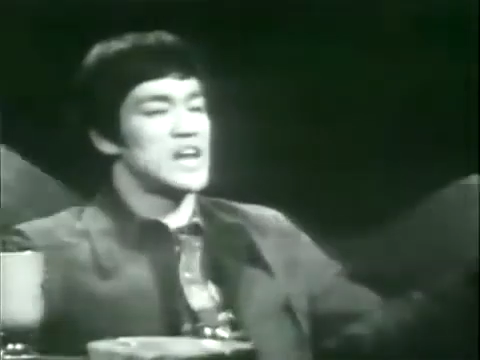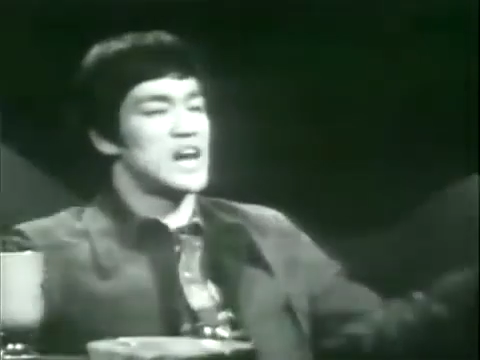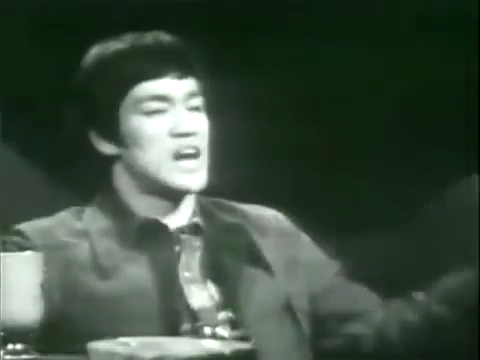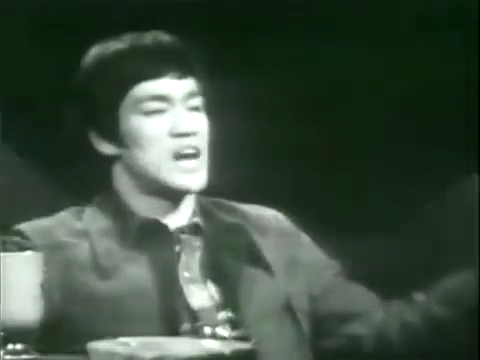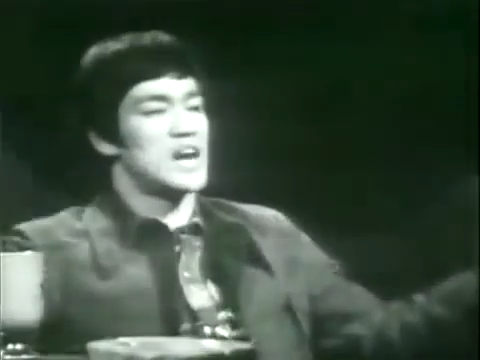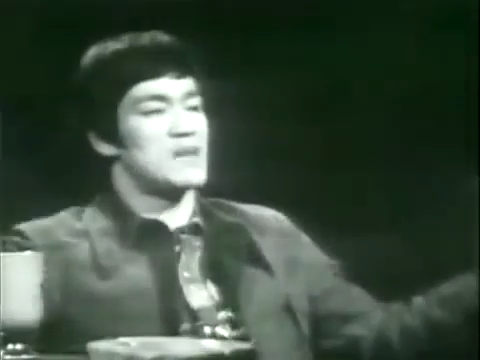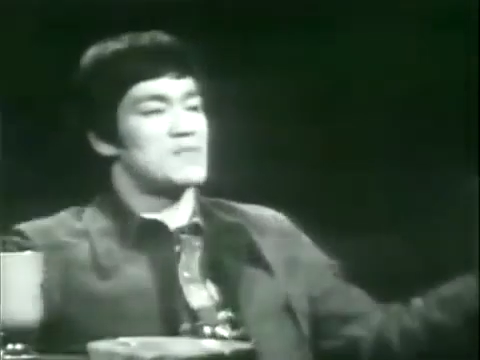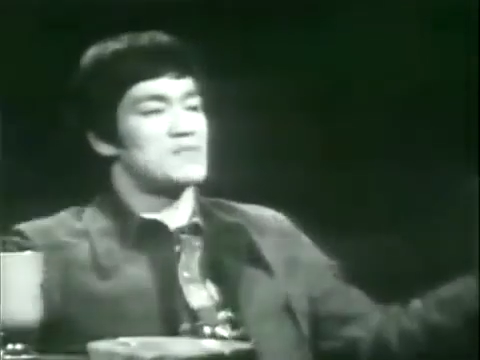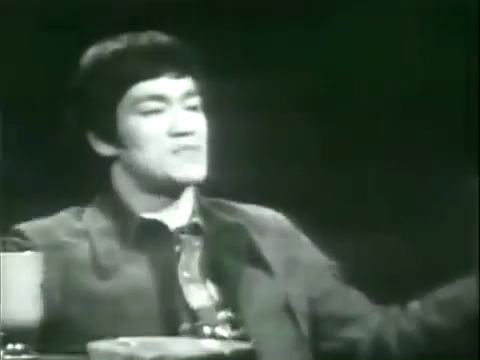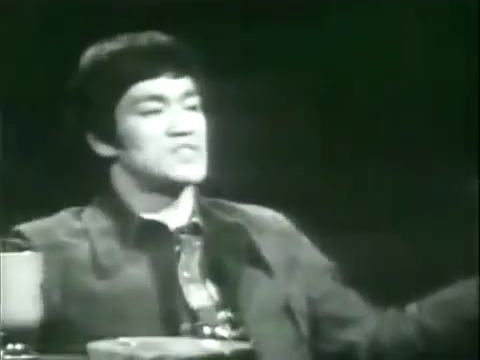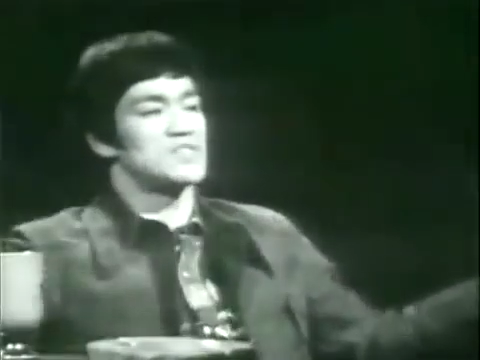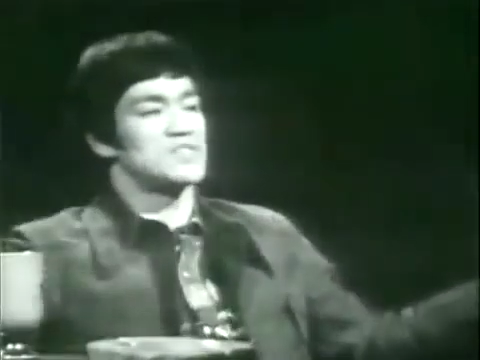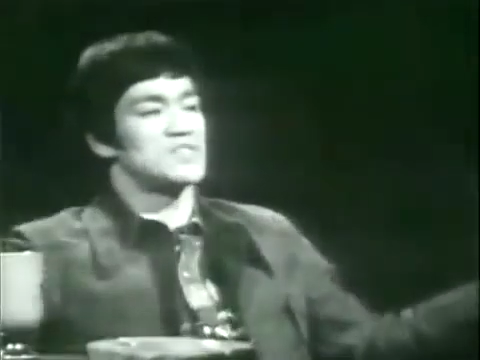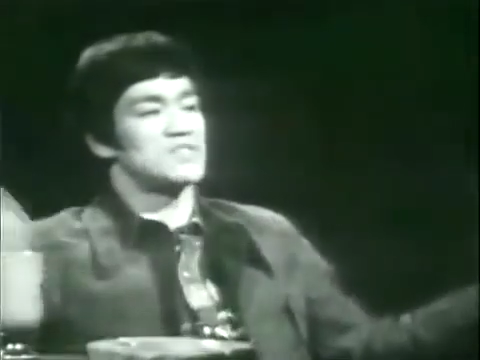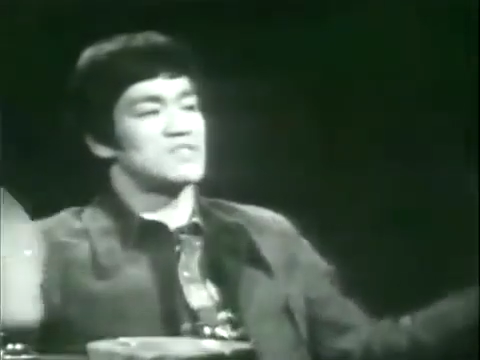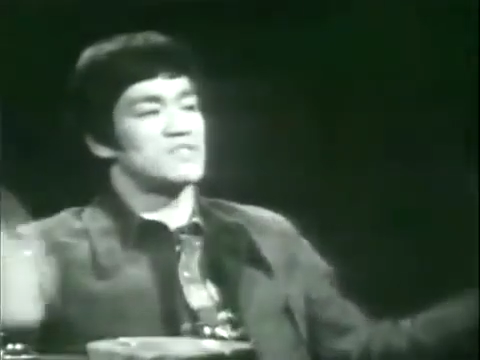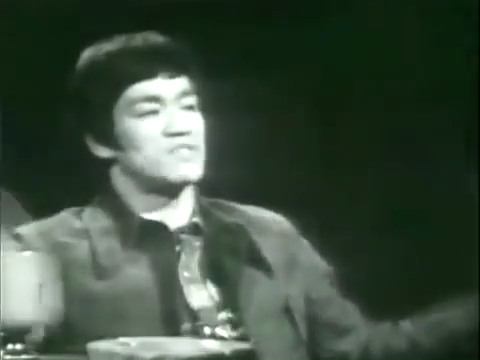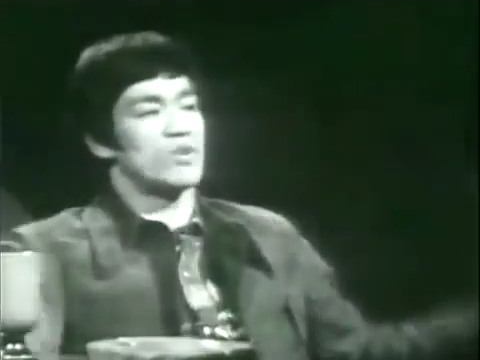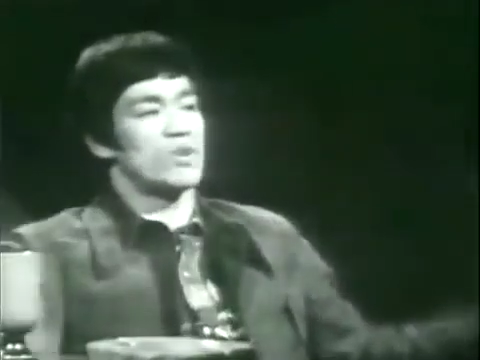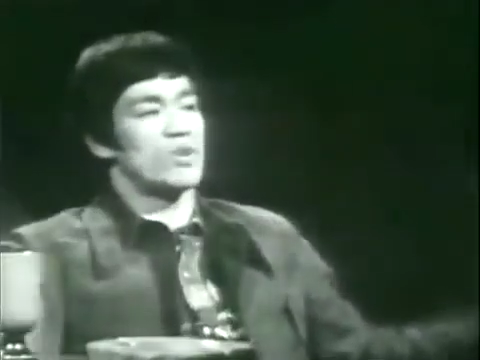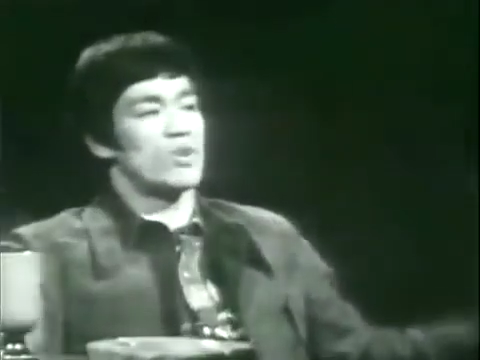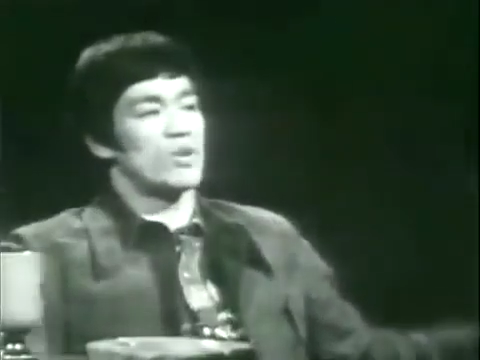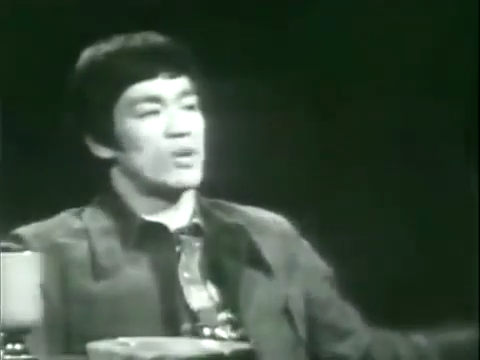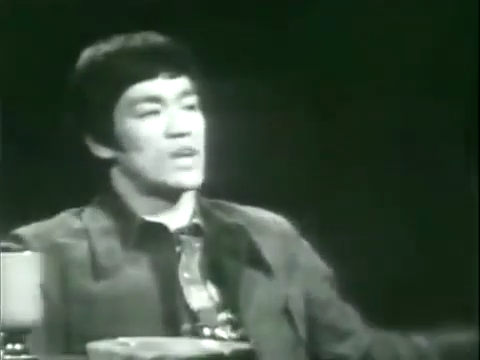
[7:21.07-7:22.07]
arms and
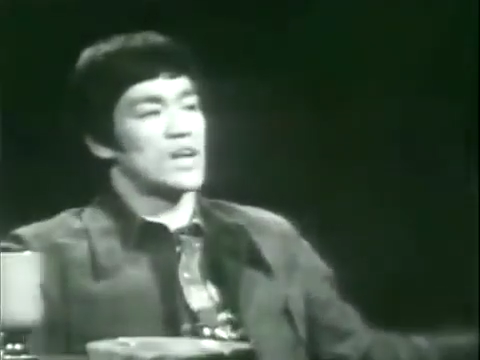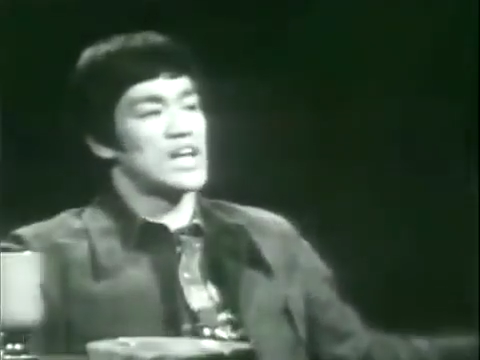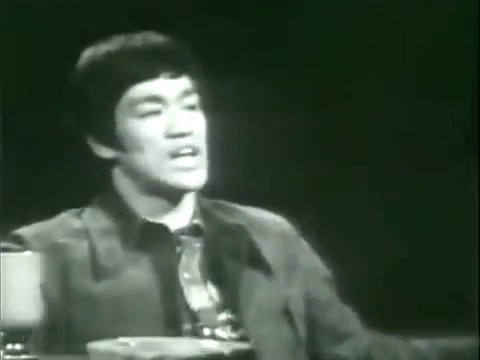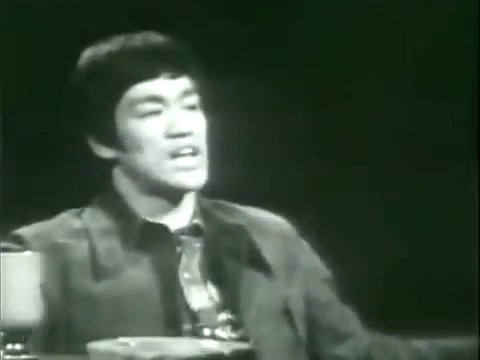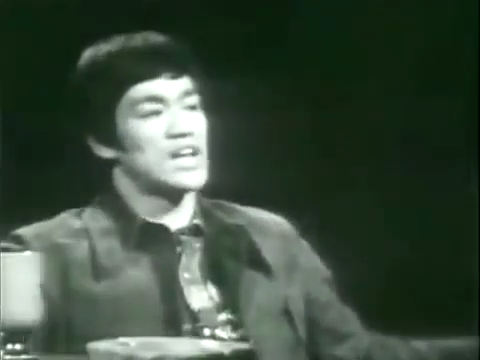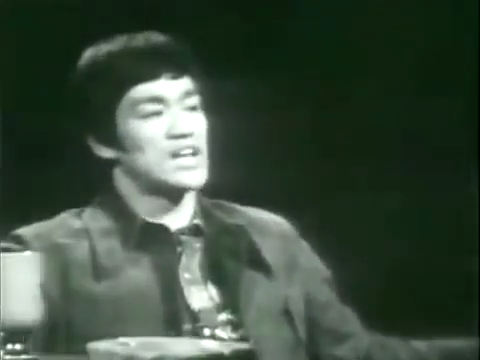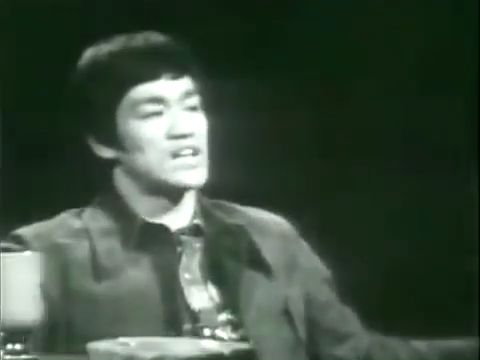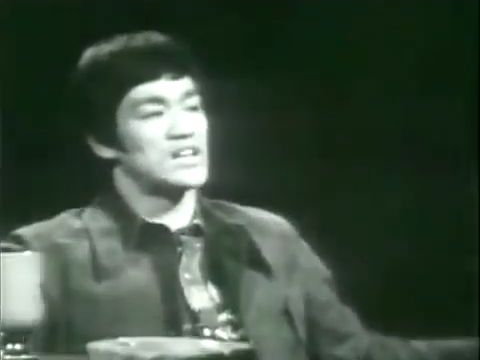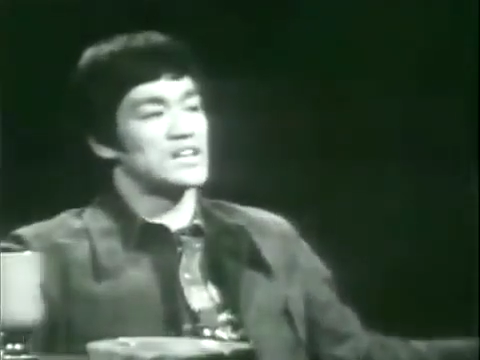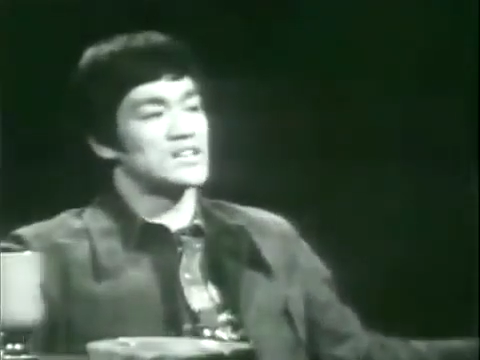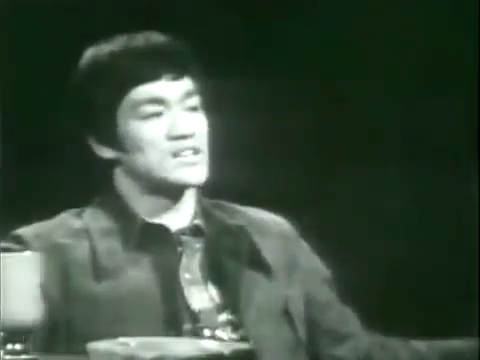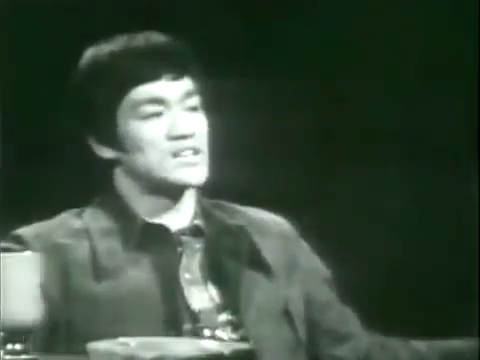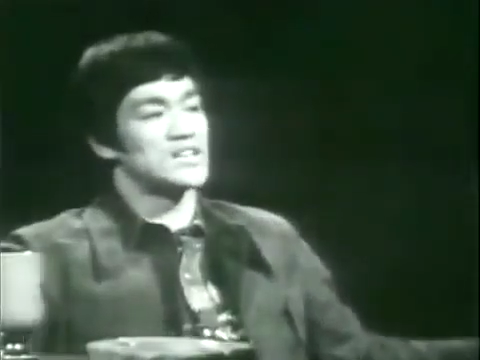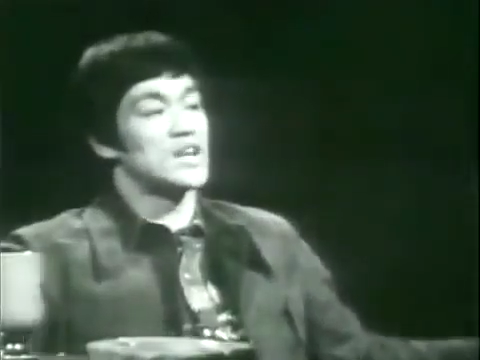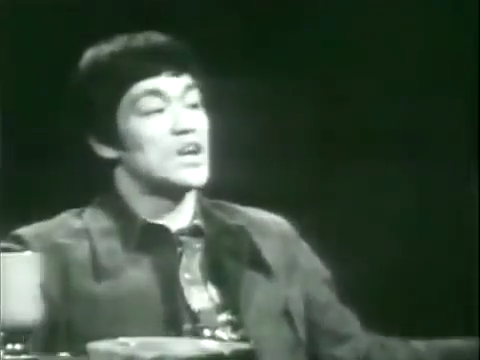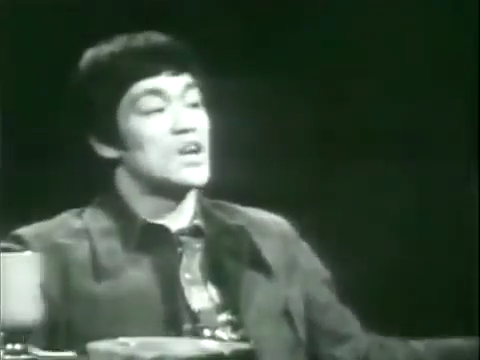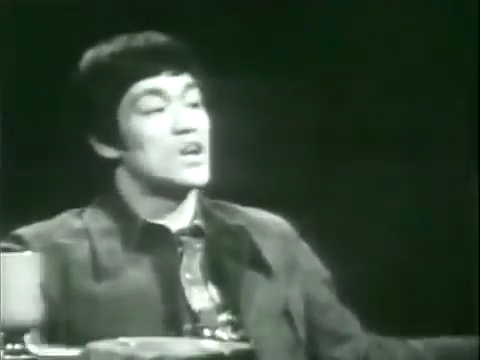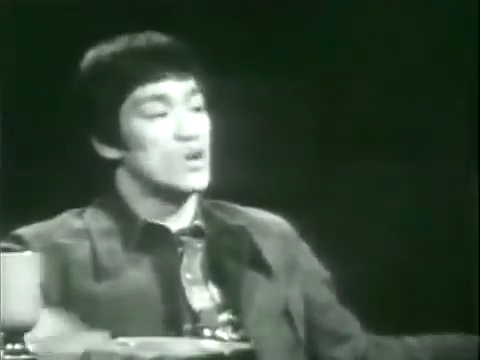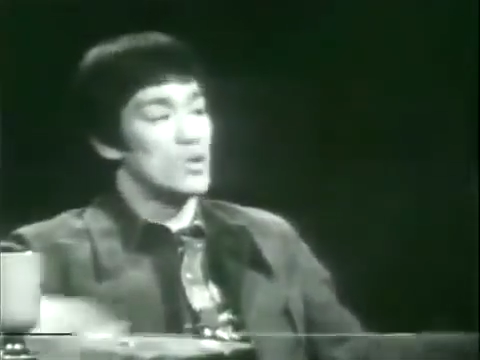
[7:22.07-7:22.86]
4 legs,